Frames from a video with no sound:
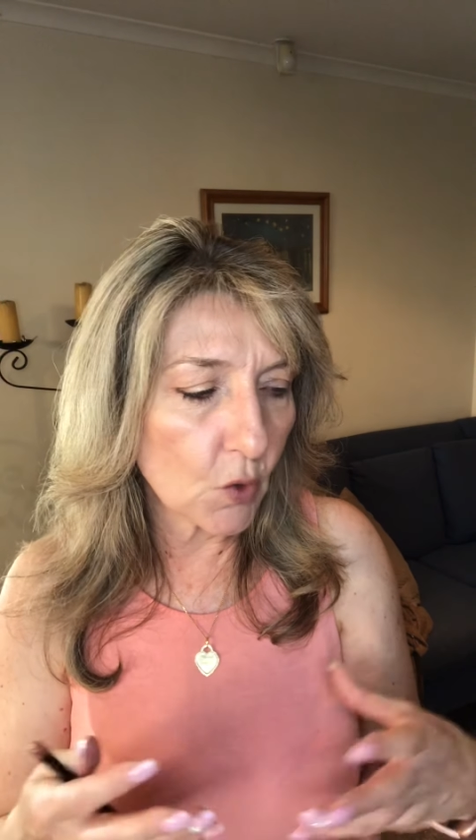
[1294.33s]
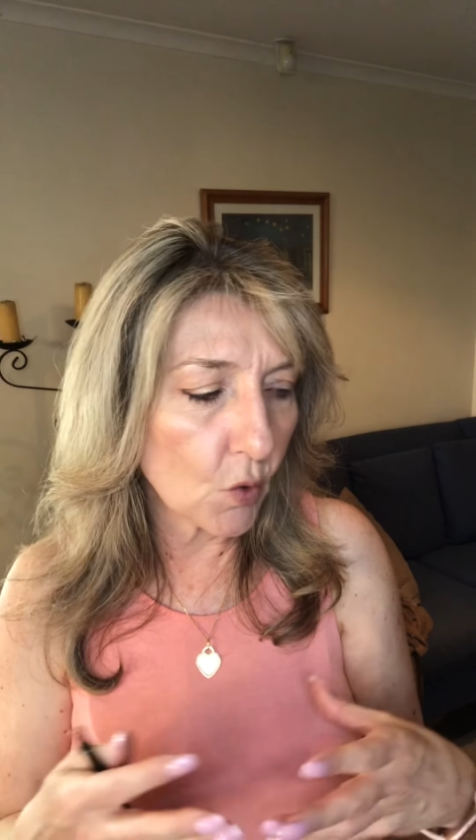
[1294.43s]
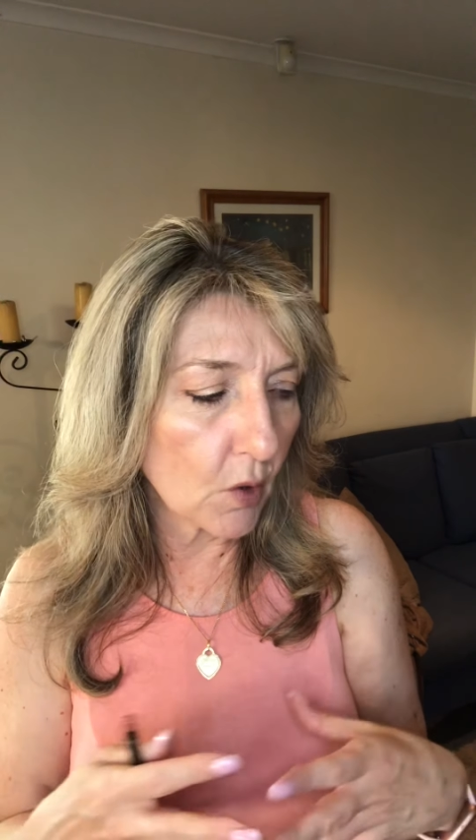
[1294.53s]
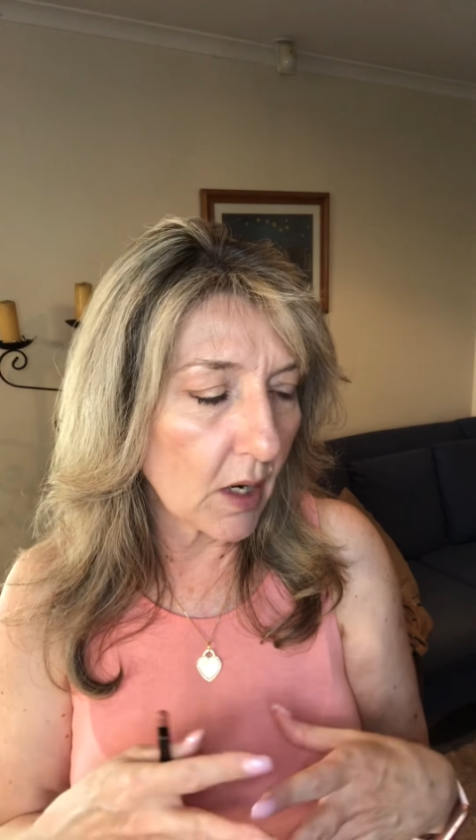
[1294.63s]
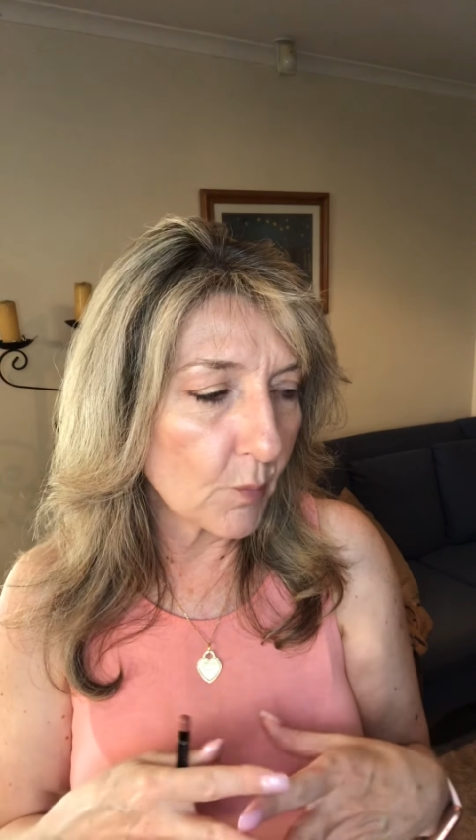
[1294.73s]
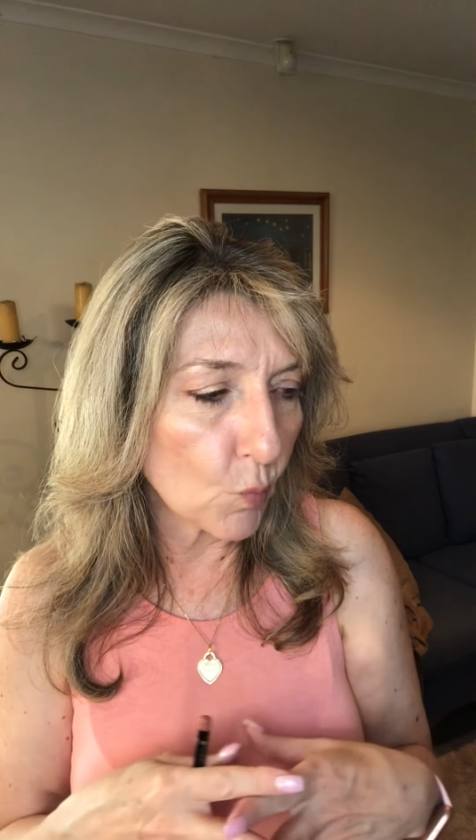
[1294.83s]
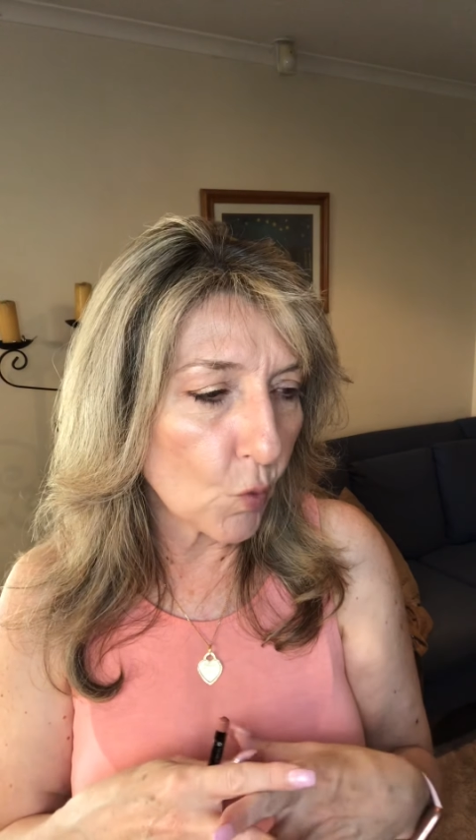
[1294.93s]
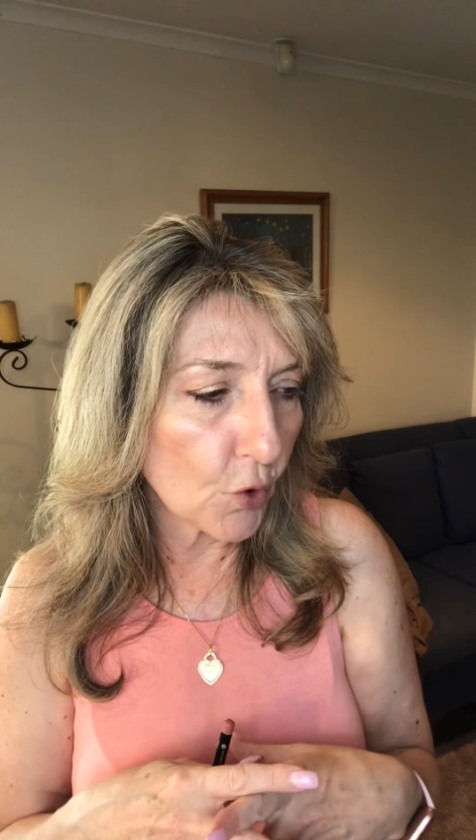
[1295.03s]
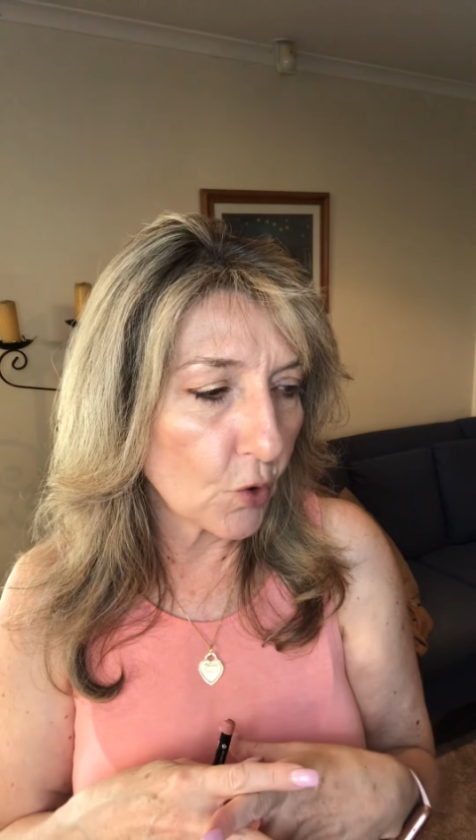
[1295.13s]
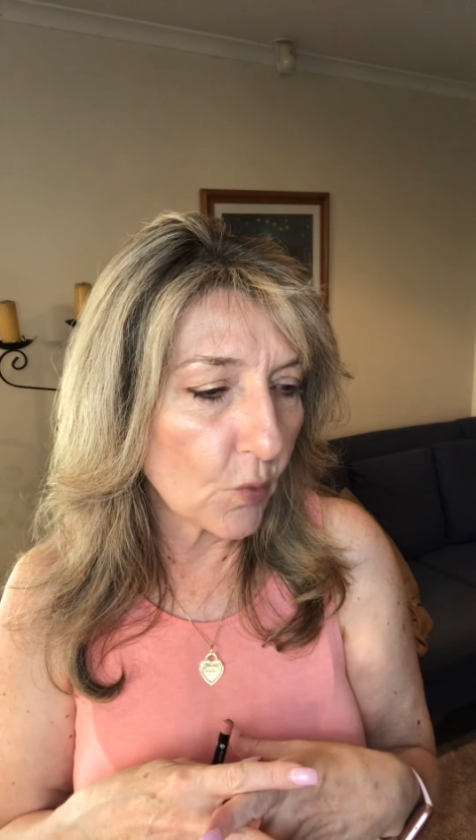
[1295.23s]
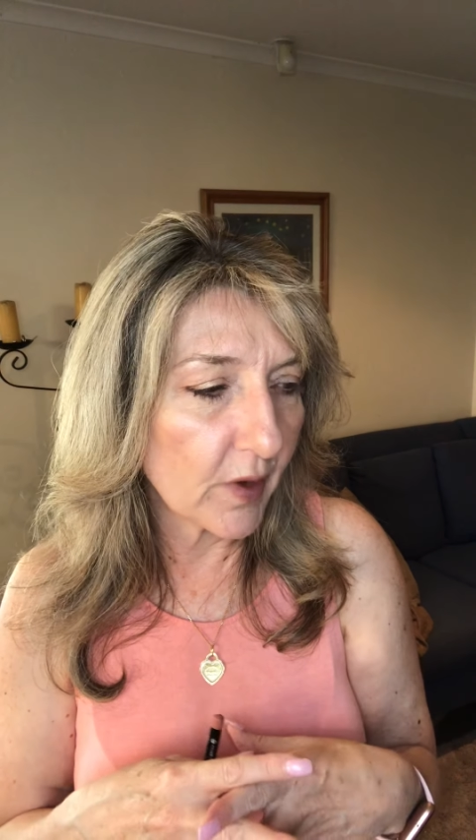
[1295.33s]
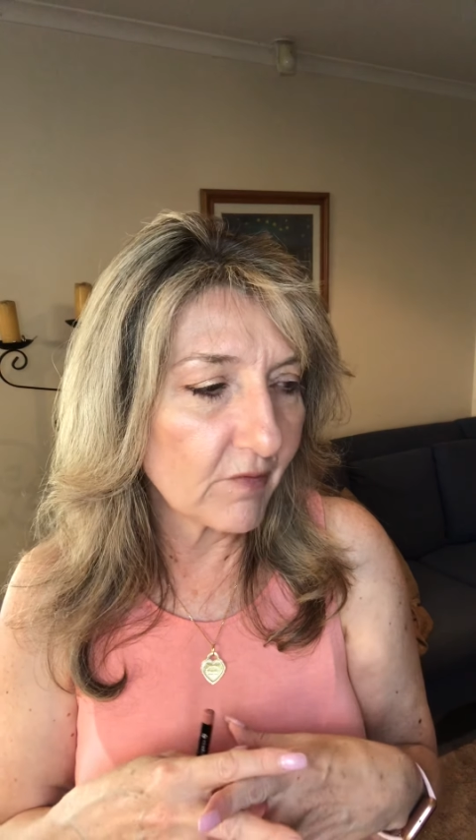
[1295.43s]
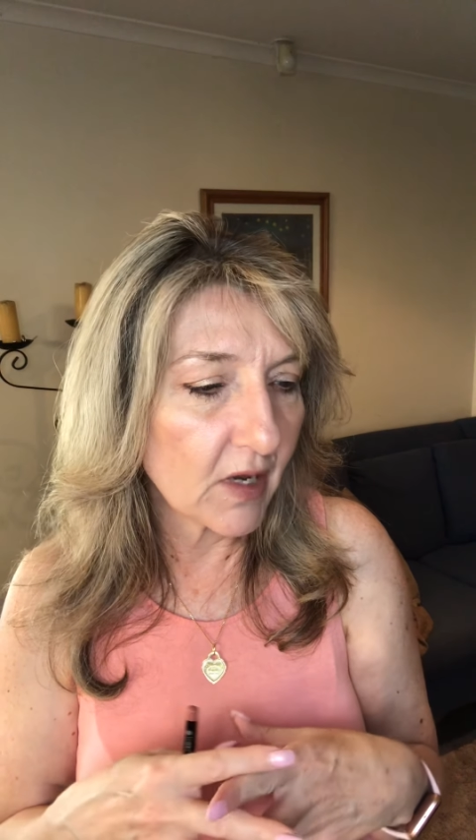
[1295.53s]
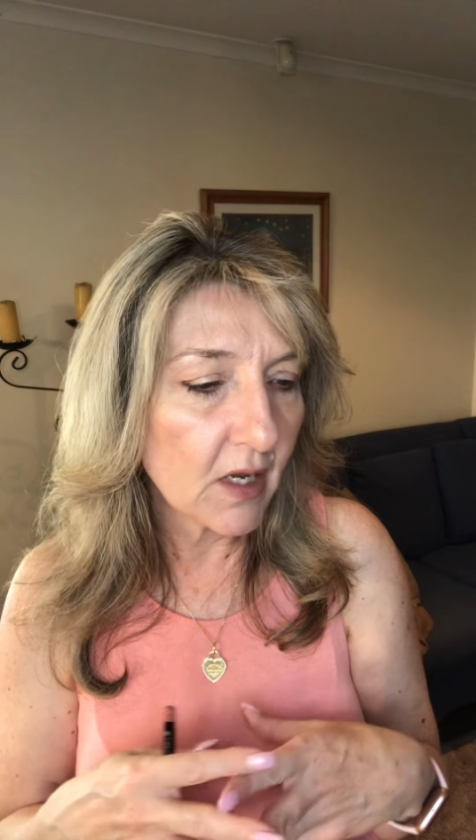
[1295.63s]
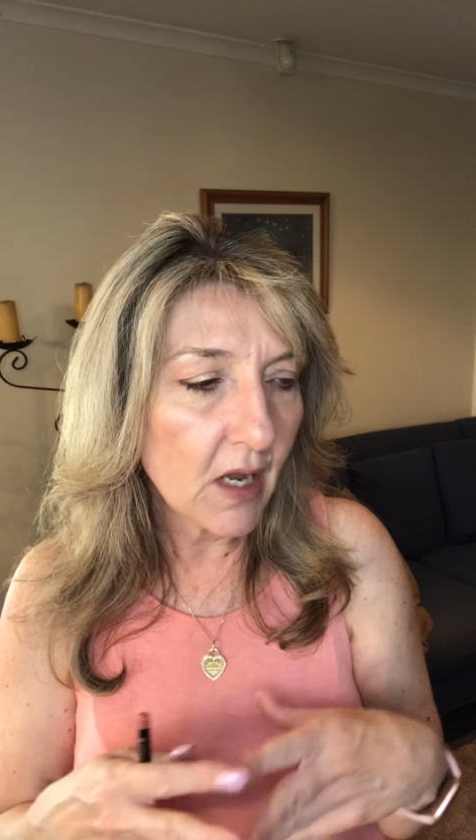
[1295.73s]
or water or
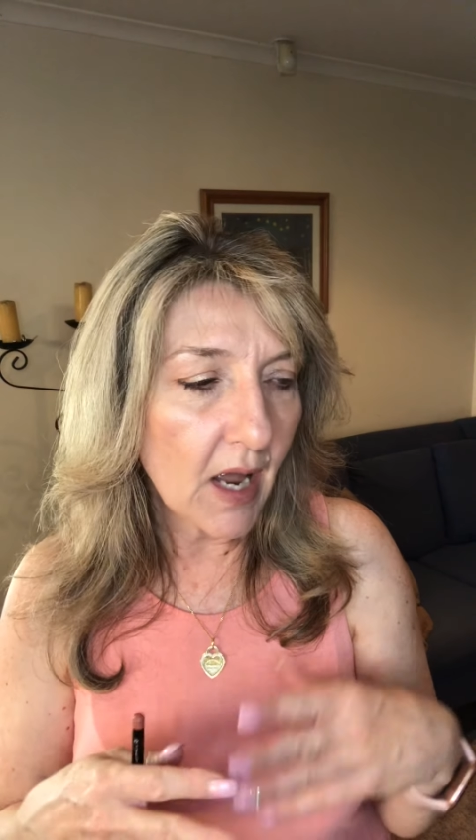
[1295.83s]
whatever,